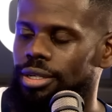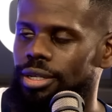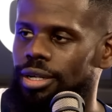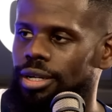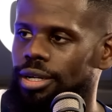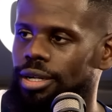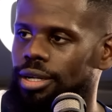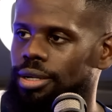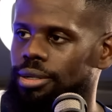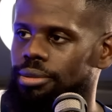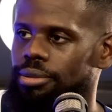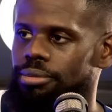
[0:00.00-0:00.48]

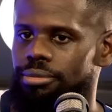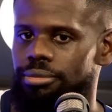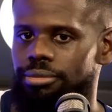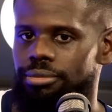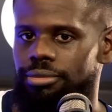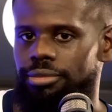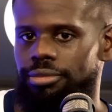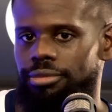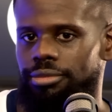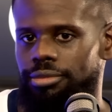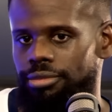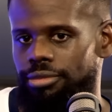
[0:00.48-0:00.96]
Um,
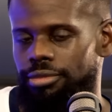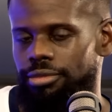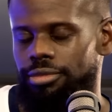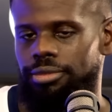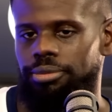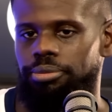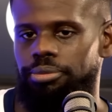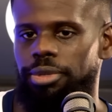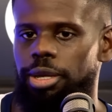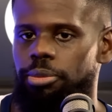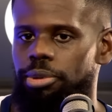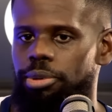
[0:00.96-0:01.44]

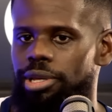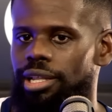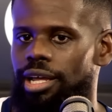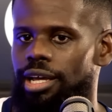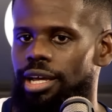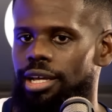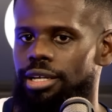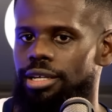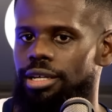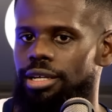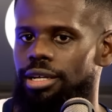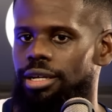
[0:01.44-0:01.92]
maybe
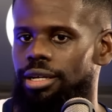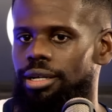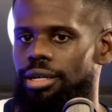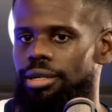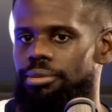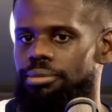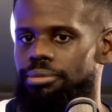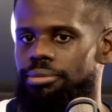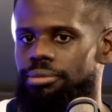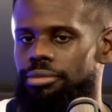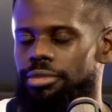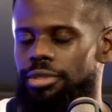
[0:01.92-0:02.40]
like
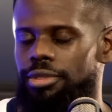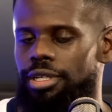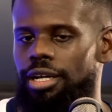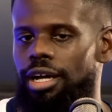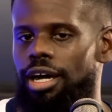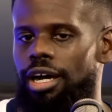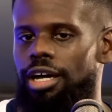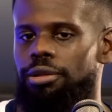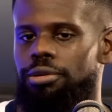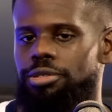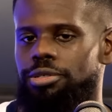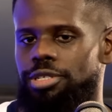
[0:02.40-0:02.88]
um,
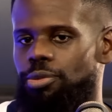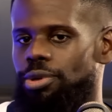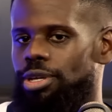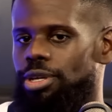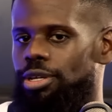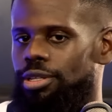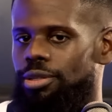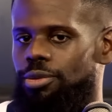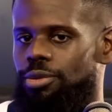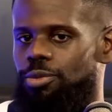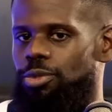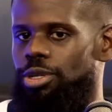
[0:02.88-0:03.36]
I don't say we
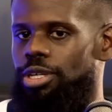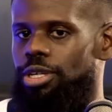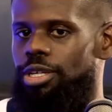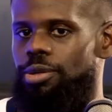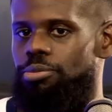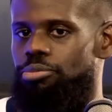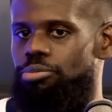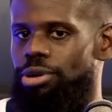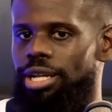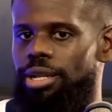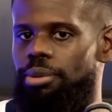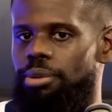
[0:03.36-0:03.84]
could we
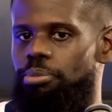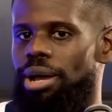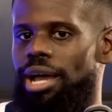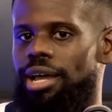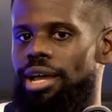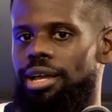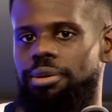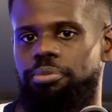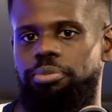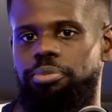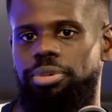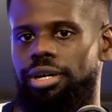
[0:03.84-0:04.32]
could break the
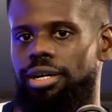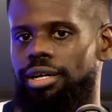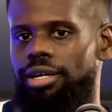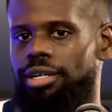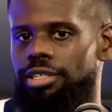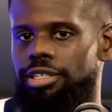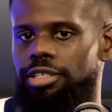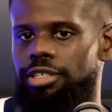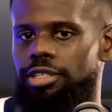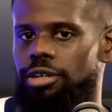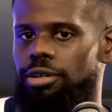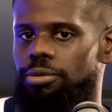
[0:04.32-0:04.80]
bank, but
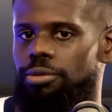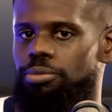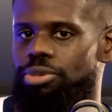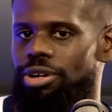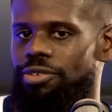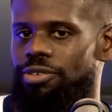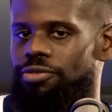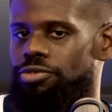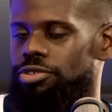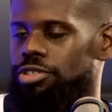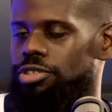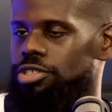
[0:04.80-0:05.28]
you know,
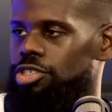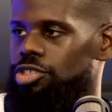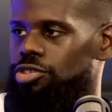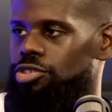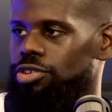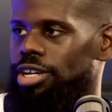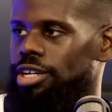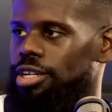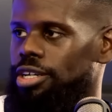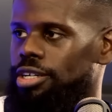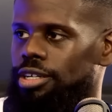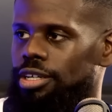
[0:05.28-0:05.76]
Brentford
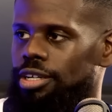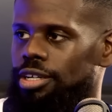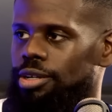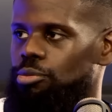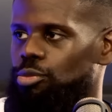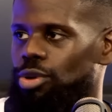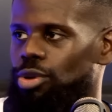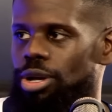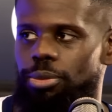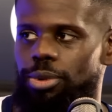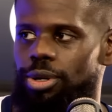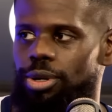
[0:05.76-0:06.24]
striker
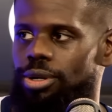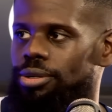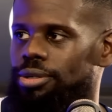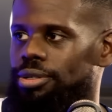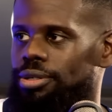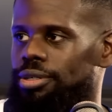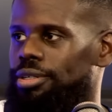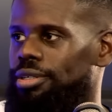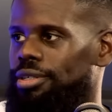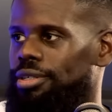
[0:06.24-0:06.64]
and Bremo